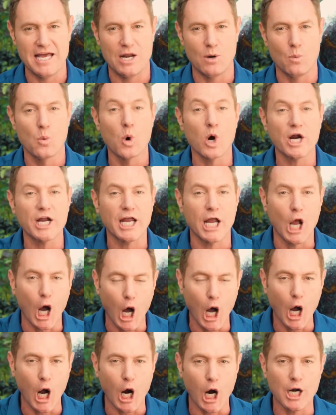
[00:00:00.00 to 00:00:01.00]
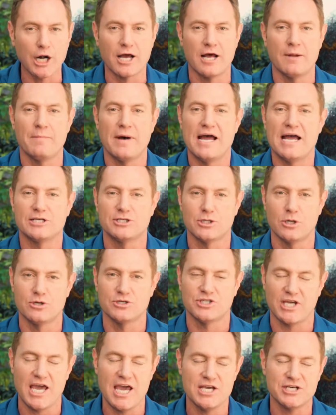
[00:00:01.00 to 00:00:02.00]
and working hard on my
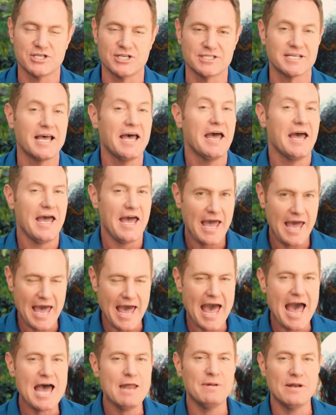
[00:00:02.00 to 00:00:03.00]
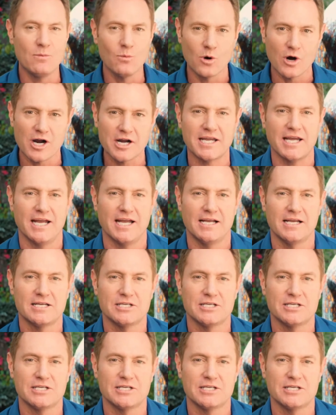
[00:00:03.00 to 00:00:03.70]
associations had been working,